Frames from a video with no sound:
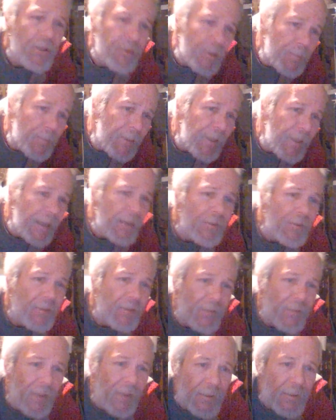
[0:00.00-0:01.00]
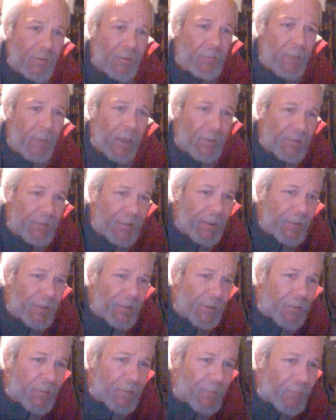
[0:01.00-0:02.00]
Tribulations last about
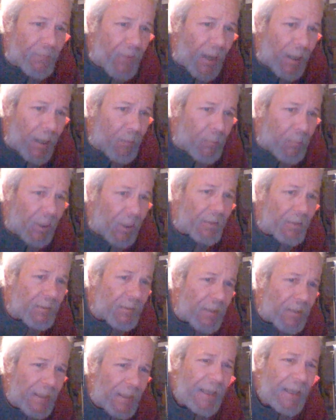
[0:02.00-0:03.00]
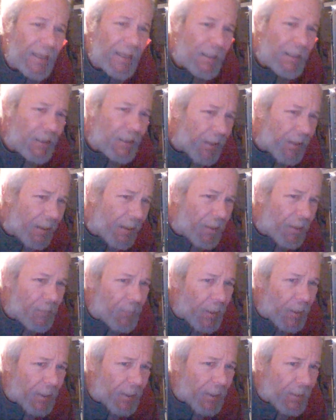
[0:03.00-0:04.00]
10 years and 5 months. Isn't it kind
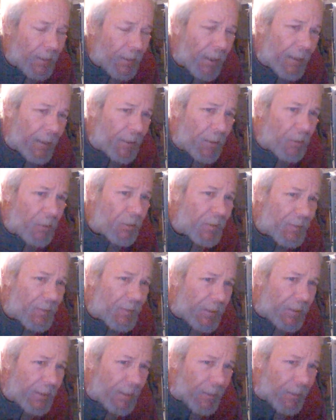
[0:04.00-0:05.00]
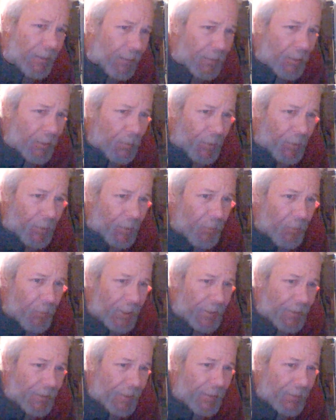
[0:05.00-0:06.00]
of funny that I noticed it in October
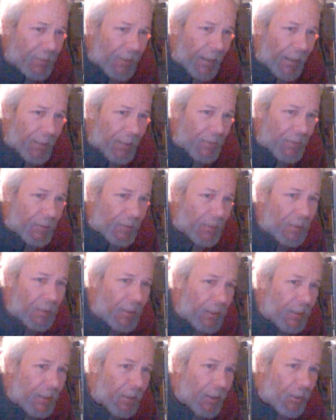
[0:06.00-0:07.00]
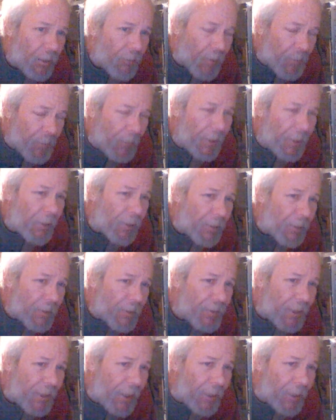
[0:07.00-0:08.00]
2010, Dazza? We've been on
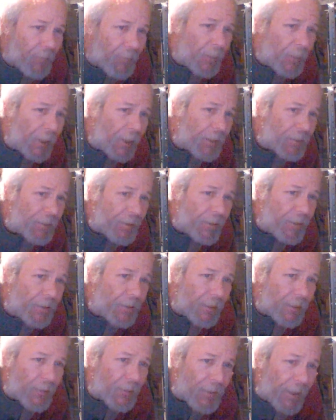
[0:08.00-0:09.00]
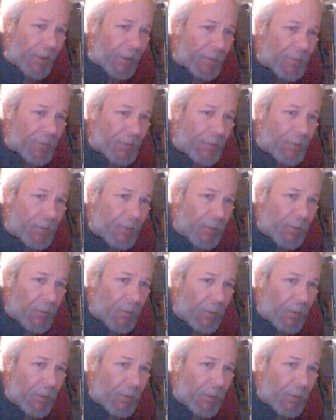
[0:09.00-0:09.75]
our side for about 10 years, Dazza.